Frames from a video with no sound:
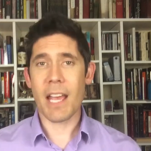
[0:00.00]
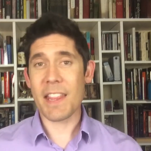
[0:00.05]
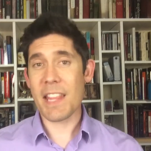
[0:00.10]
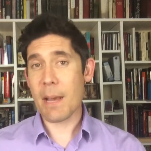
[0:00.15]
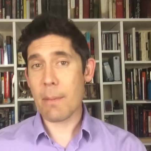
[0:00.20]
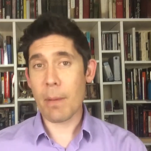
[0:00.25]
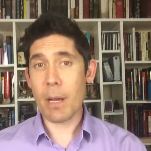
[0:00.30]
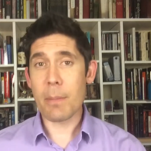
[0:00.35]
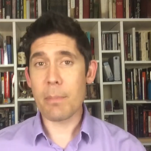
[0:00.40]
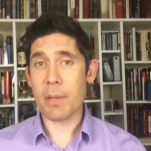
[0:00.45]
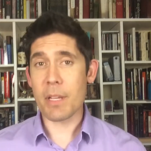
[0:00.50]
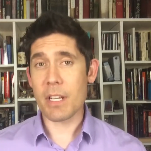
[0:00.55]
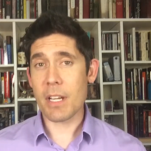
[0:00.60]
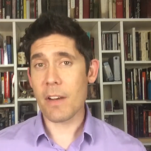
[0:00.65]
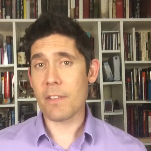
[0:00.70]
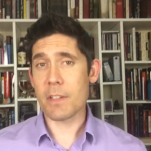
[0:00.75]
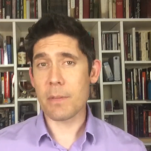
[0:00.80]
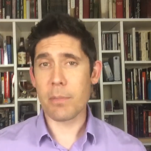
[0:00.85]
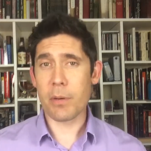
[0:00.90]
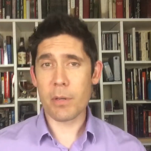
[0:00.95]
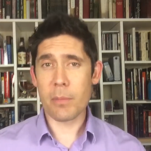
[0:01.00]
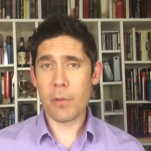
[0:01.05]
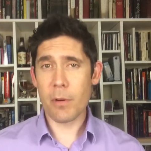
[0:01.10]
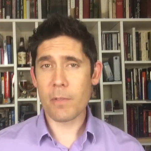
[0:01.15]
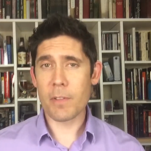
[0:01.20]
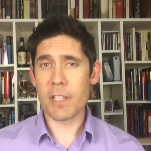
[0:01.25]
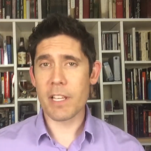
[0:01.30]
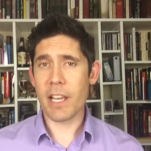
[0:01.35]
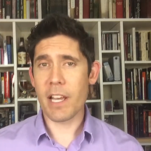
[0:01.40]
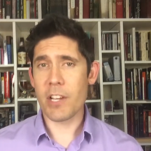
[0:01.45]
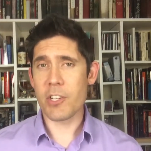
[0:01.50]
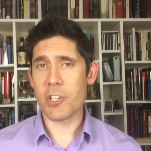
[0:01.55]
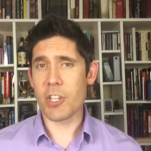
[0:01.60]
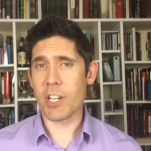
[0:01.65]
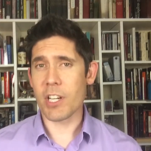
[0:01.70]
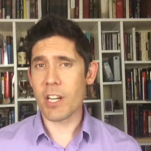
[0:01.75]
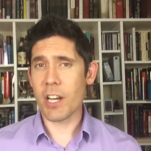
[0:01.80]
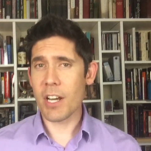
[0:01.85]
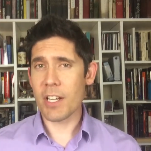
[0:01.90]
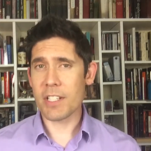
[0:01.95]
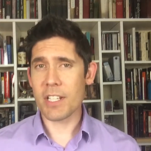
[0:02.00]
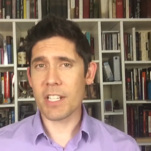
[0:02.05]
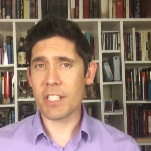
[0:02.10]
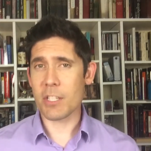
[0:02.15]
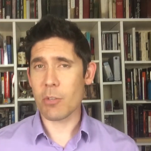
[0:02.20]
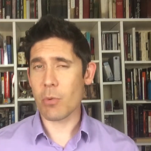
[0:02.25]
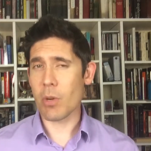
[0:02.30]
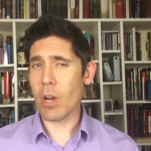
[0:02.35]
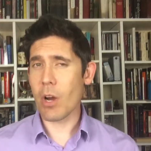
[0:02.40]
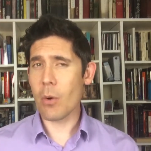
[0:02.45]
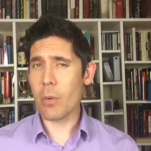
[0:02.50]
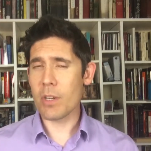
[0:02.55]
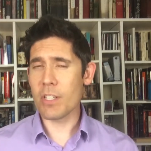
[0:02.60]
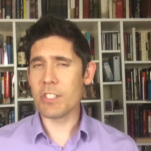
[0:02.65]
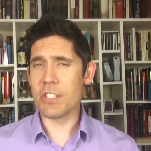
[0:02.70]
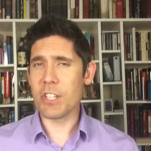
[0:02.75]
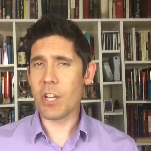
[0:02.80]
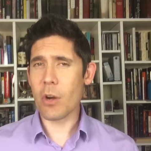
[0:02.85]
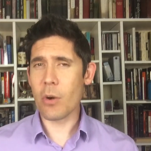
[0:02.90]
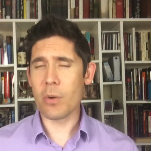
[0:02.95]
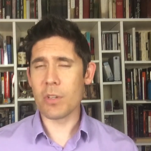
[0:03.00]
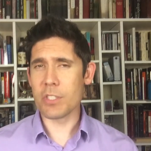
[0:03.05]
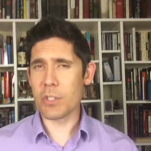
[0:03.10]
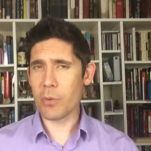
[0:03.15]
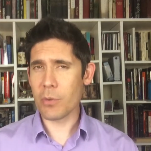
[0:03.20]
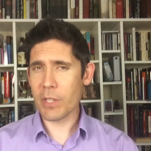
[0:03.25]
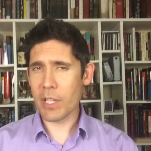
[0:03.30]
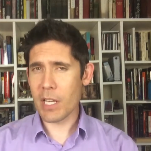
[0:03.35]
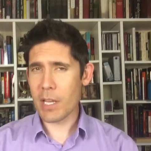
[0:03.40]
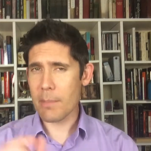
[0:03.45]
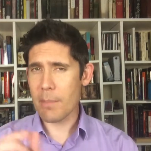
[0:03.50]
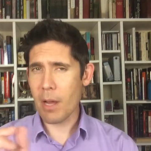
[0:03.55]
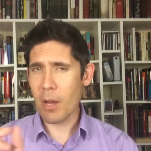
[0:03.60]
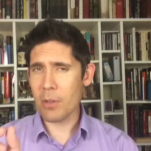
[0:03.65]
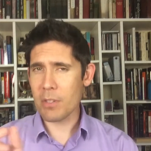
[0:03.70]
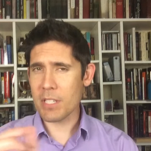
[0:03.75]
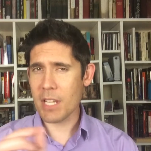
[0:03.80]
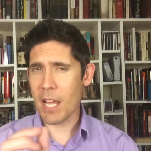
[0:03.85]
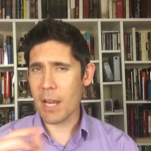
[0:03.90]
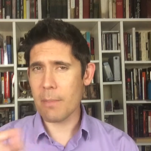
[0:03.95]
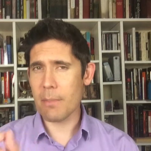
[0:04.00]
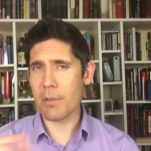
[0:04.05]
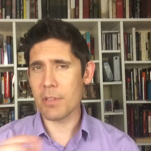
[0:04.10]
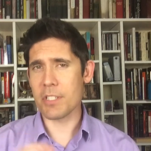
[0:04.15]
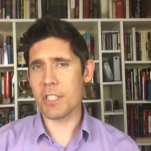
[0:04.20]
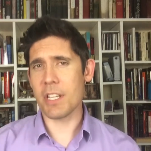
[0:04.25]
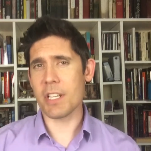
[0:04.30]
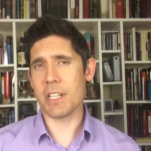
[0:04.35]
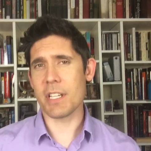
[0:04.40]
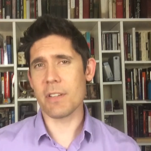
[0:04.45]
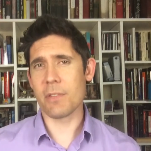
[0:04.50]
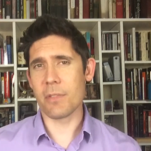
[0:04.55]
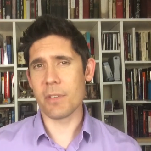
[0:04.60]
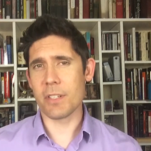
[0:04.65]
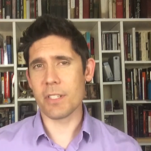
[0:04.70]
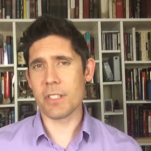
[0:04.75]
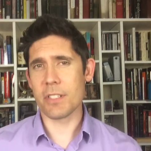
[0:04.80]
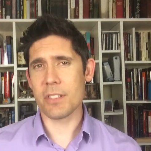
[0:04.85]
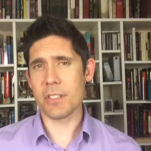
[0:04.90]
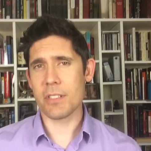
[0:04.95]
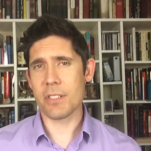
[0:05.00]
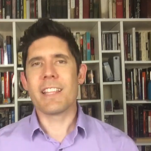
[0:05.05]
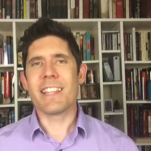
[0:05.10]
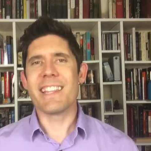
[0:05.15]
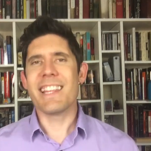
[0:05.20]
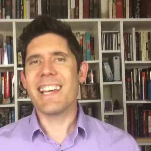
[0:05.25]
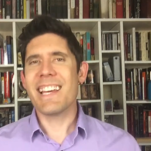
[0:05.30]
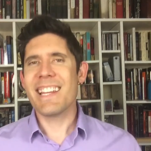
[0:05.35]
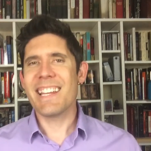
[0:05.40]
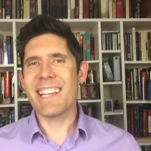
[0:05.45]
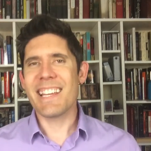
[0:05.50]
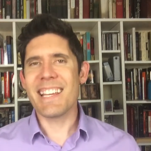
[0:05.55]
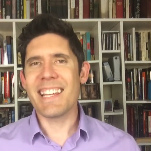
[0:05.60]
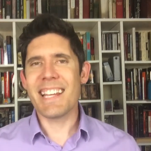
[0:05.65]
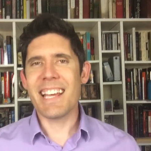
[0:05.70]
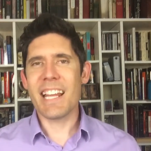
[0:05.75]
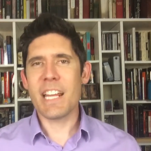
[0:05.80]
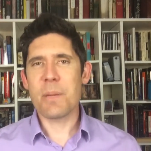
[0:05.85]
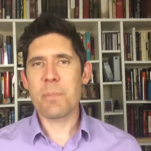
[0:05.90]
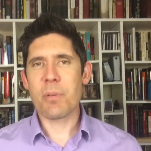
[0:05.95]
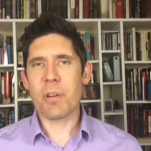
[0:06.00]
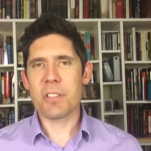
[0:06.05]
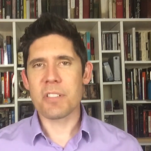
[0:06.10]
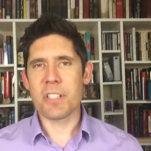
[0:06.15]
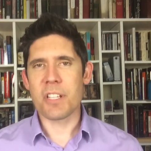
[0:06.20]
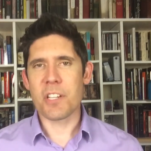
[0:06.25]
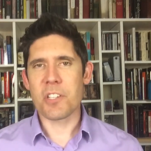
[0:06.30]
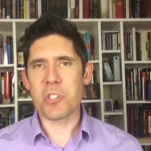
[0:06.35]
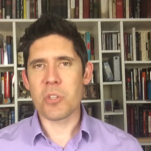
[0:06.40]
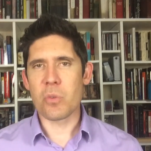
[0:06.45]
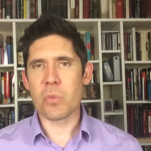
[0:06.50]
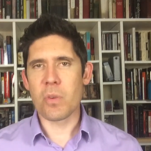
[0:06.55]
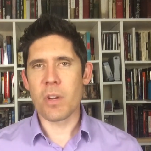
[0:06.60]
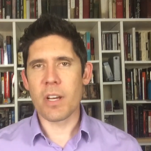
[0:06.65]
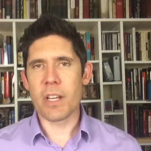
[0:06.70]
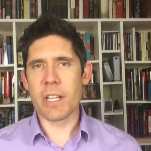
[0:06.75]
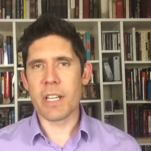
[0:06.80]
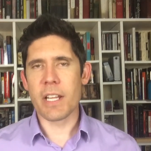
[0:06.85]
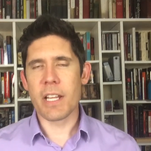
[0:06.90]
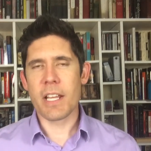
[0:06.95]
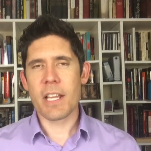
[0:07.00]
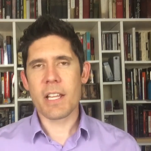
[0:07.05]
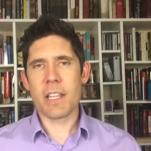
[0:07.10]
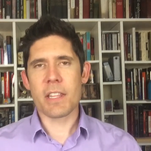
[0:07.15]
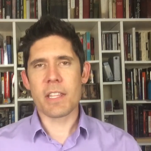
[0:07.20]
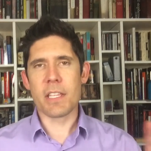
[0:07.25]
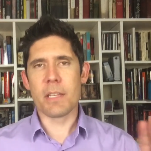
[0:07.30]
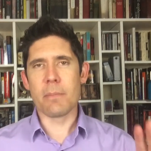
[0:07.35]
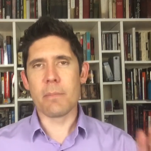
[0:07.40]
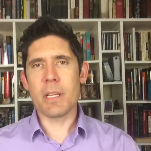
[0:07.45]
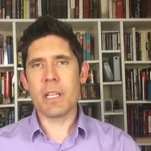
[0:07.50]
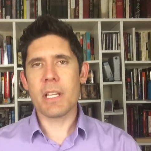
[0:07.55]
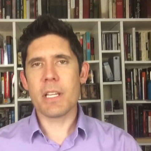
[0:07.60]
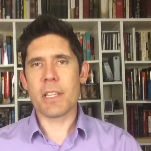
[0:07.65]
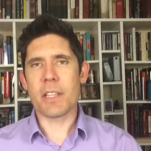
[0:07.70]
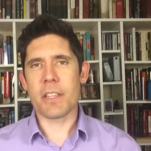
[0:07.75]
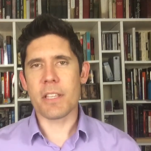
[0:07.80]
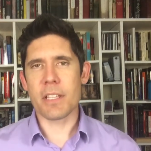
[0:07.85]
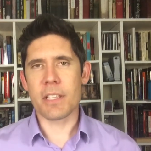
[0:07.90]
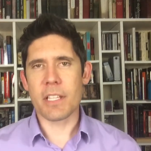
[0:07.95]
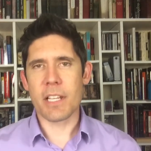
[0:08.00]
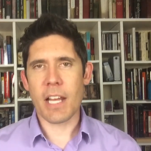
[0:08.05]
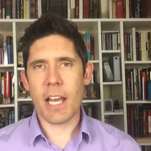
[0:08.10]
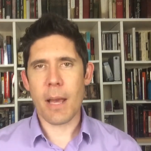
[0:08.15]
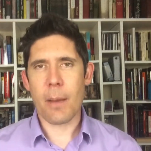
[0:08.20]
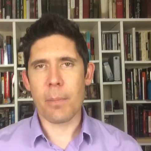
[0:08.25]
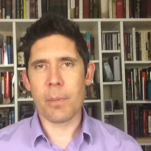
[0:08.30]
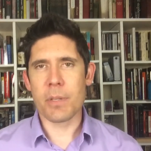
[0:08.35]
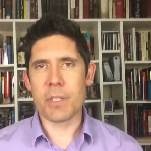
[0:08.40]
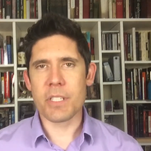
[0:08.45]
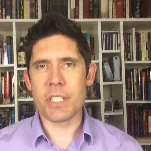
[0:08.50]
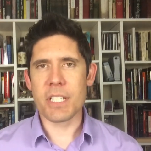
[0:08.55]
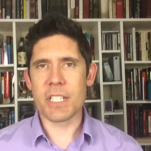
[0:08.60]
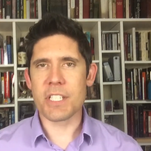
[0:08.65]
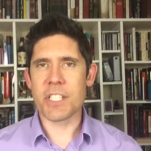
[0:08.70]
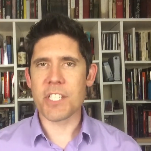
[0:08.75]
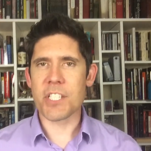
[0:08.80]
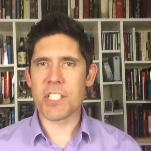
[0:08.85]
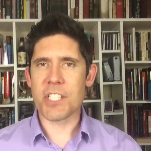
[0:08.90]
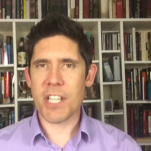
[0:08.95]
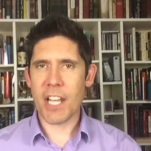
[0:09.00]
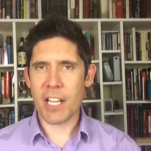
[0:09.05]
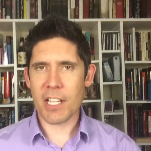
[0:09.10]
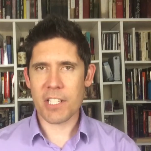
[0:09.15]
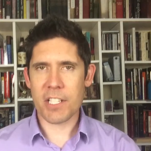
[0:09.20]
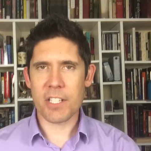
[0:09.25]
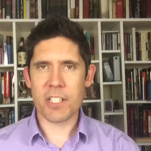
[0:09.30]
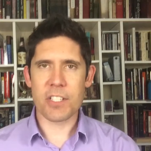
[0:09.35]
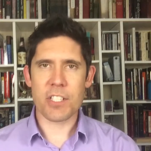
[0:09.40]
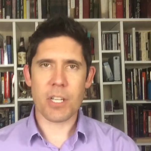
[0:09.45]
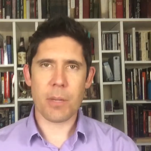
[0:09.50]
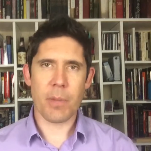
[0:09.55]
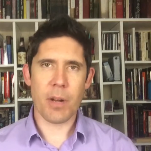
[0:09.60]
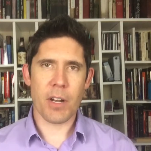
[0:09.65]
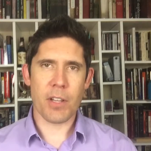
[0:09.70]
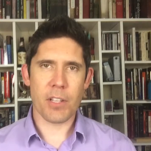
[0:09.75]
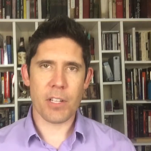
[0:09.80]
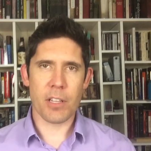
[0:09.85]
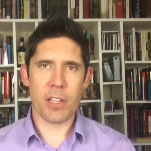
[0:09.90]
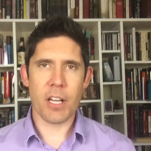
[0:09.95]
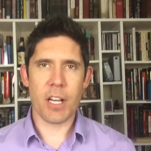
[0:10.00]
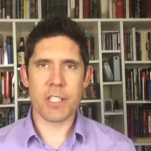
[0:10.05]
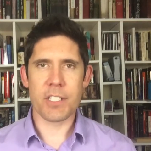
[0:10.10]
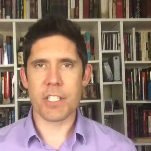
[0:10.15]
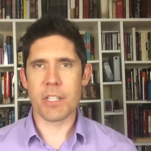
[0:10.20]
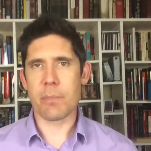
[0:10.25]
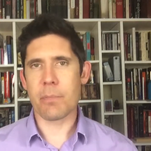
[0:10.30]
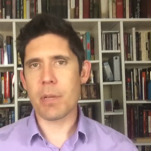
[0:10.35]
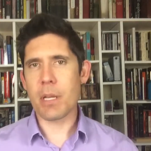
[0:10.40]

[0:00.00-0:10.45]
And that might be enough to put him over the edge in a contest that we always know is only about 10% difference. Then, in any presidential run, the immediate thing that happens is the skeletons come out of the closet.